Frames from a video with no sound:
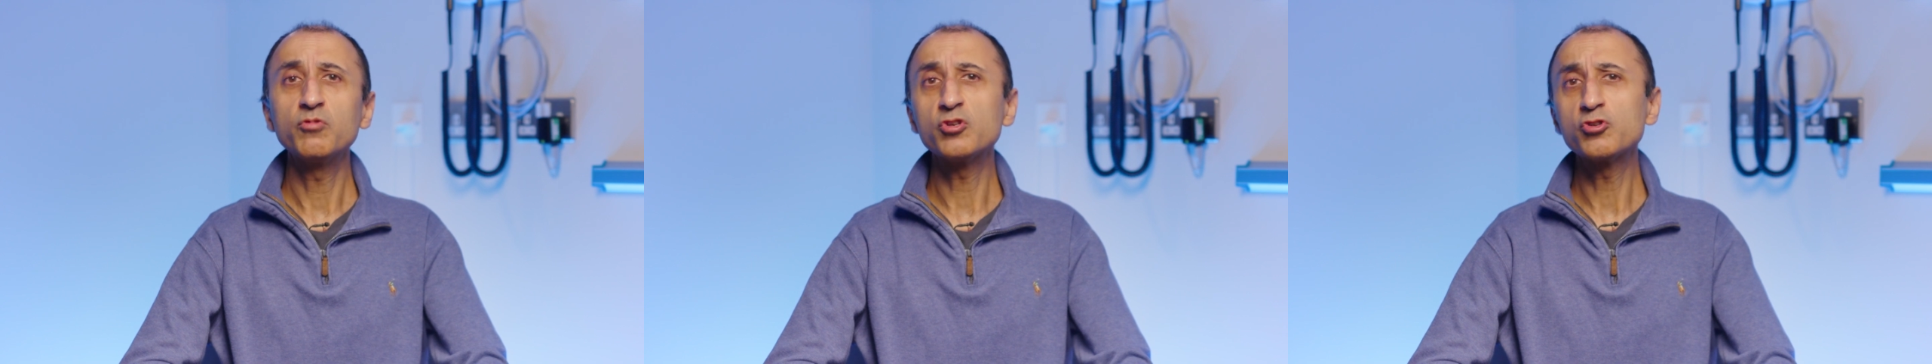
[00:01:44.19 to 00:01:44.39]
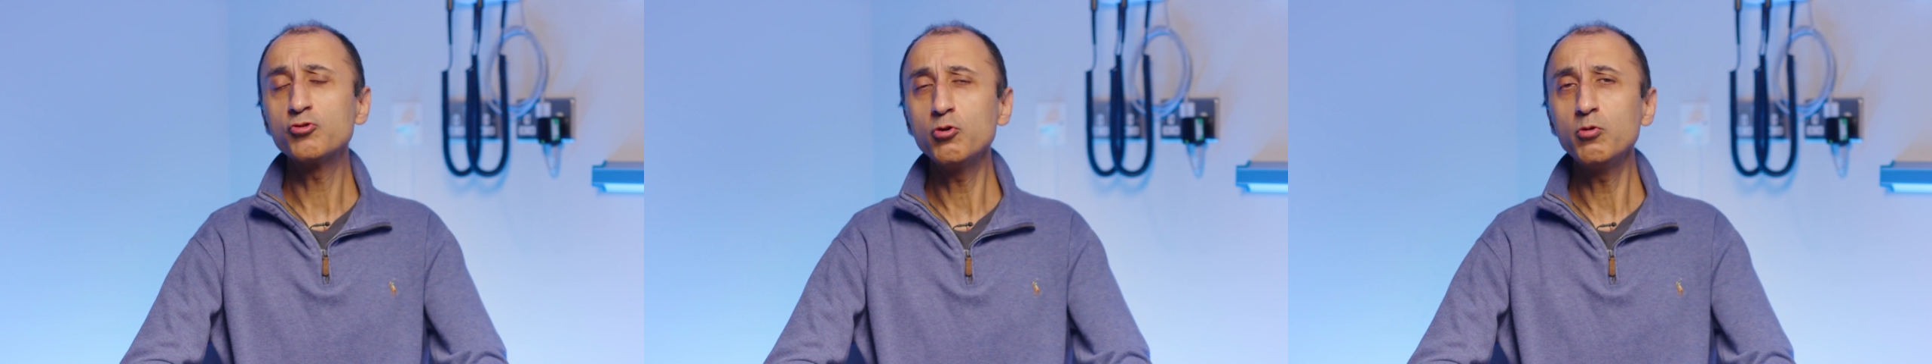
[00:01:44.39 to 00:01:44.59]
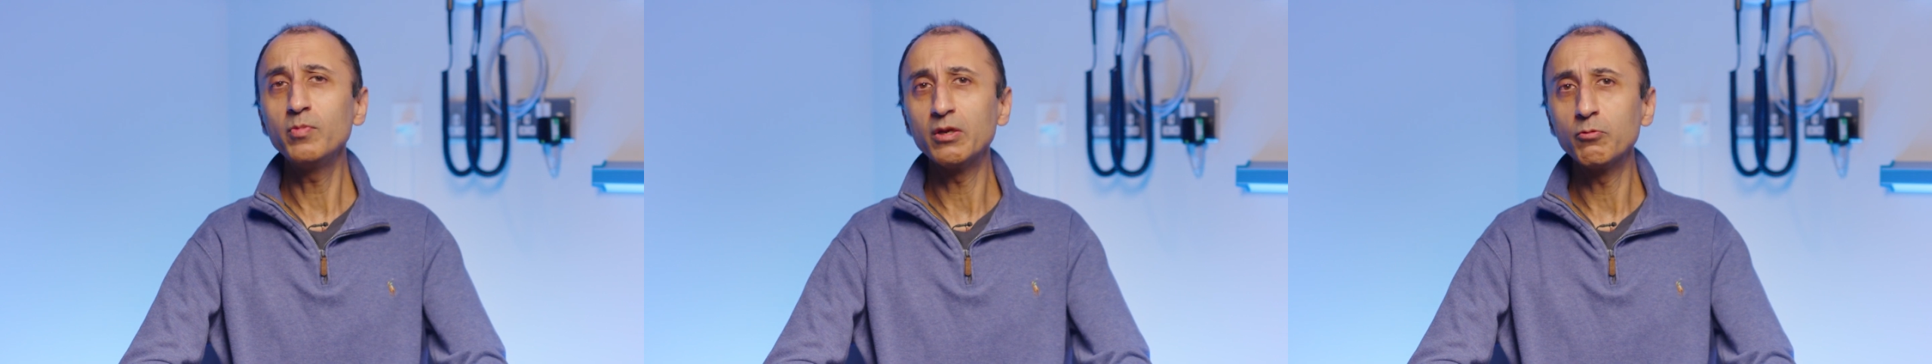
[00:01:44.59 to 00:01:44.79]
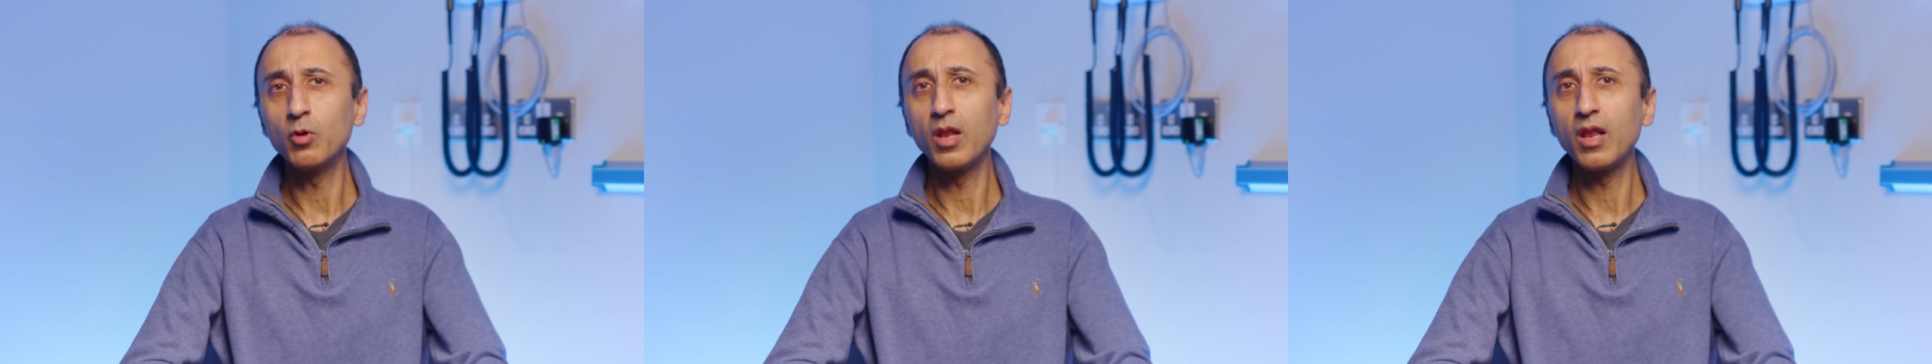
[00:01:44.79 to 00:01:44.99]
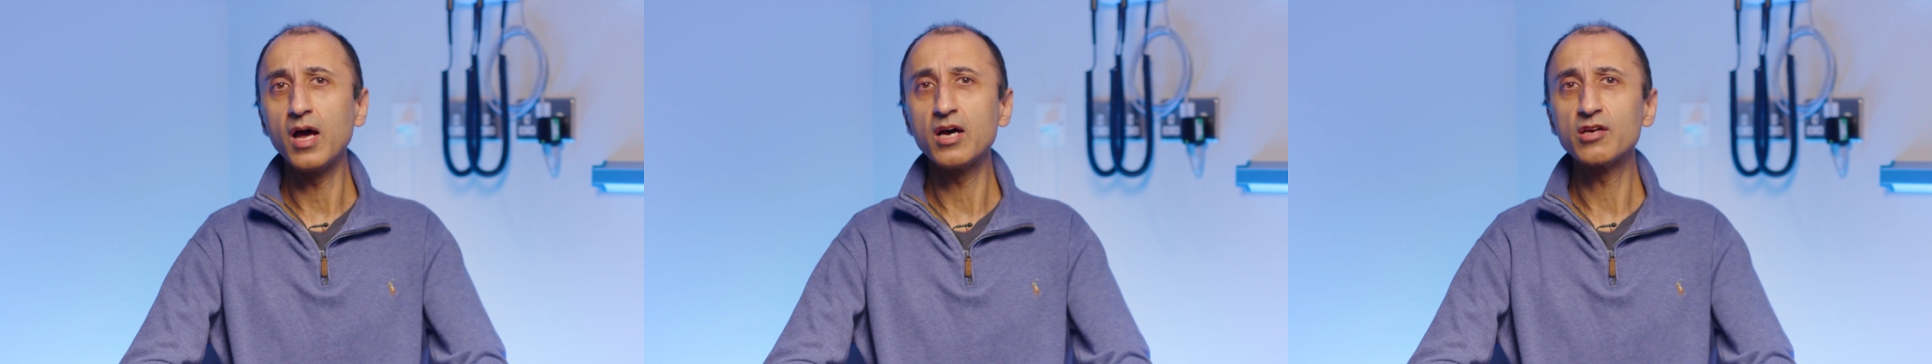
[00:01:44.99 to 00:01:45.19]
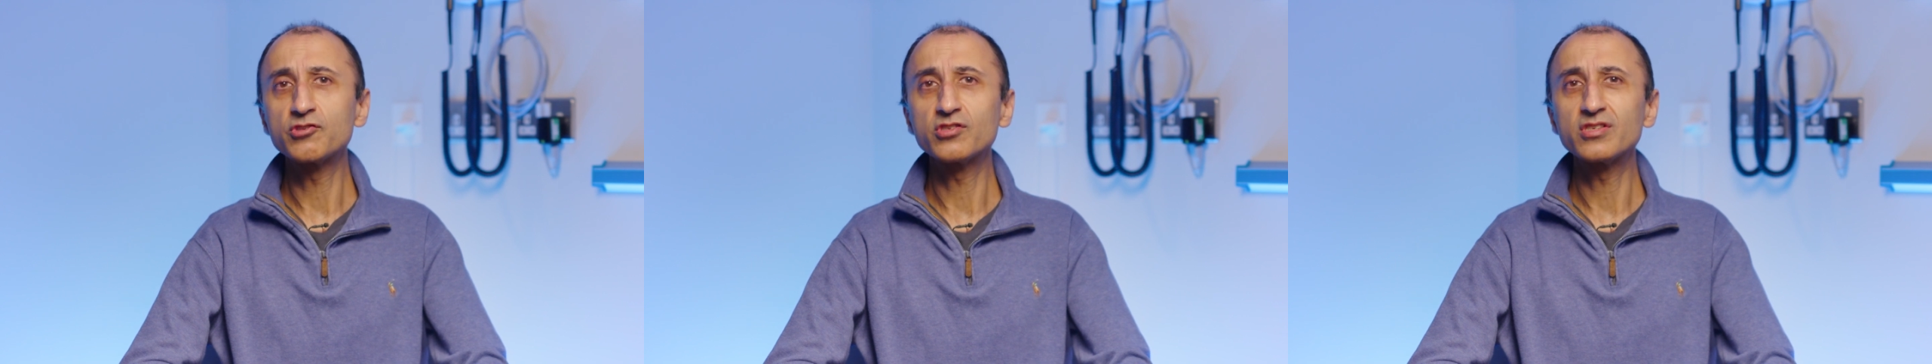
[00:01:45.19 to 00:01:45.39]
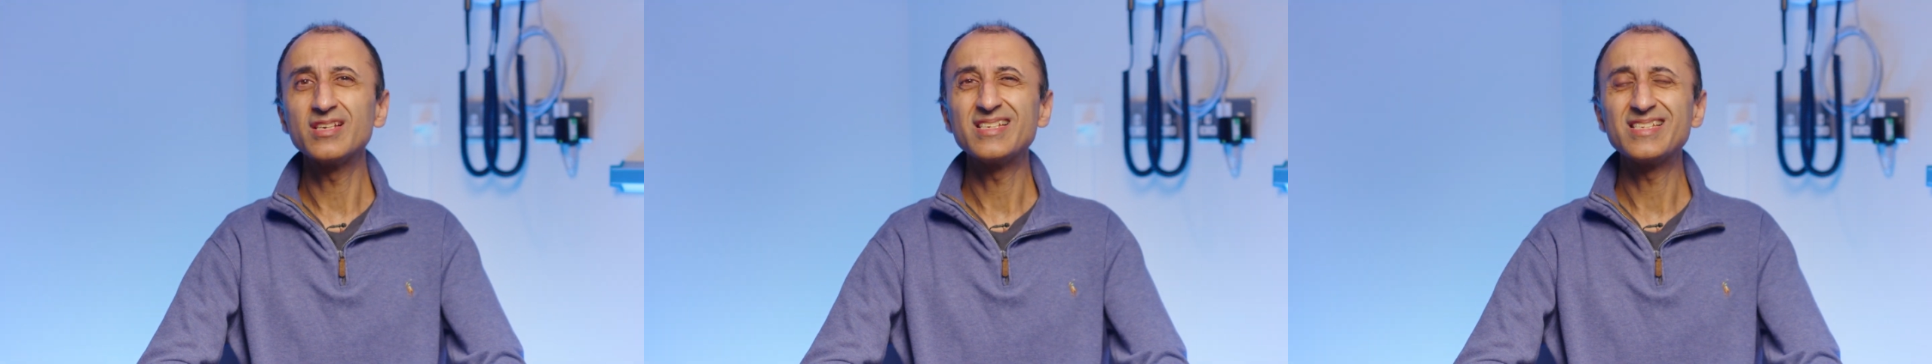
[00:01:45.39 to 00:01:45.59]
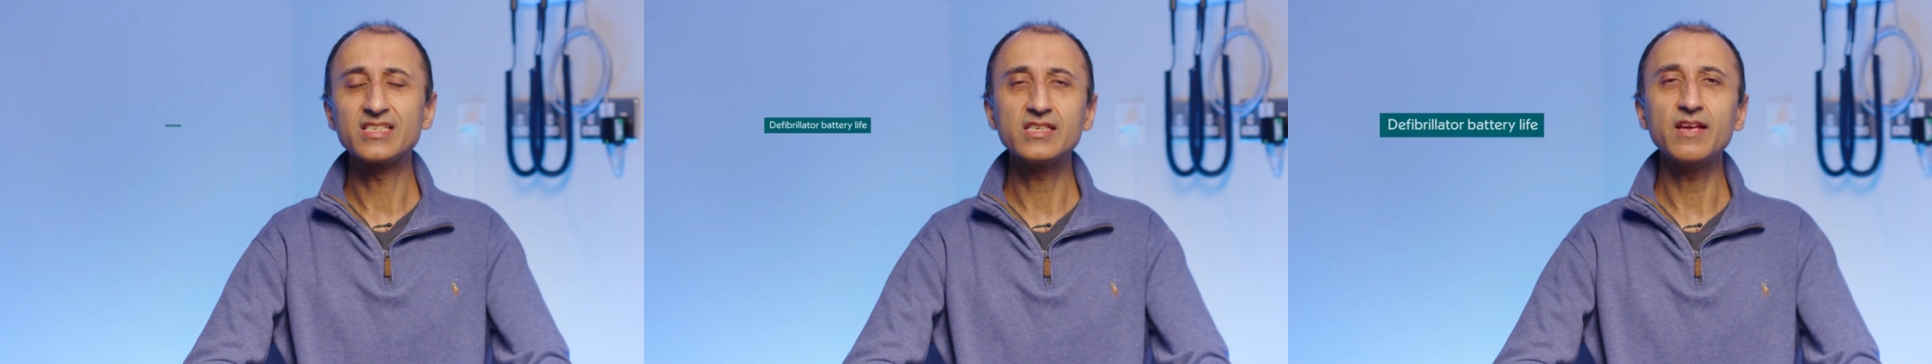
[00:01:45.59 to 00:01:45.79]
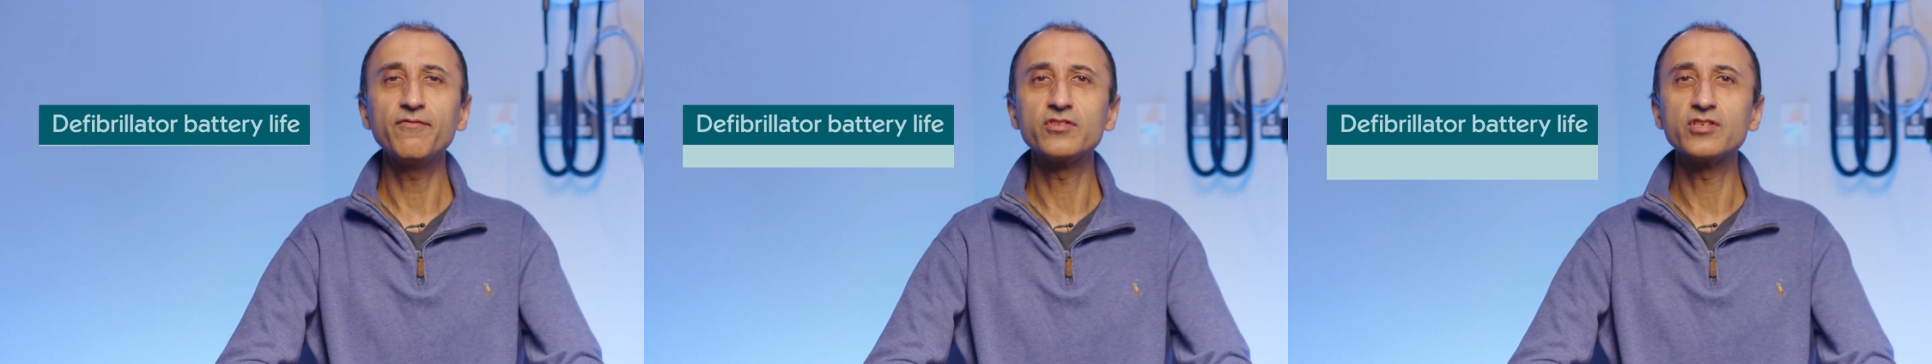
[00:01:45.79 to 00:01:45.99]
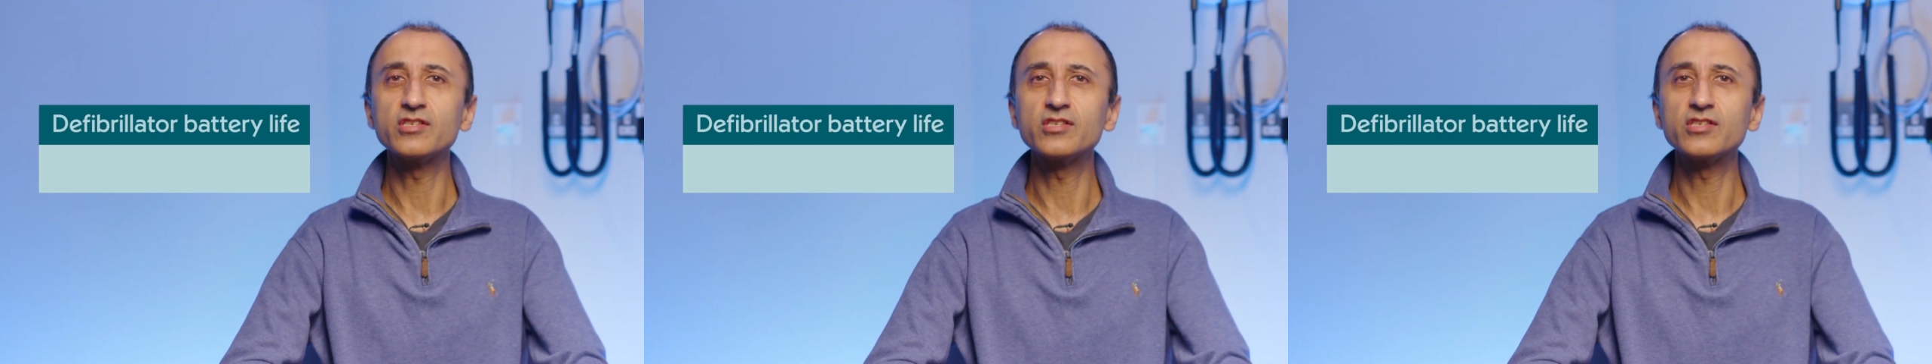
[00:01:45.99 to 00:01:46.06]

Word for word: which normally will last 7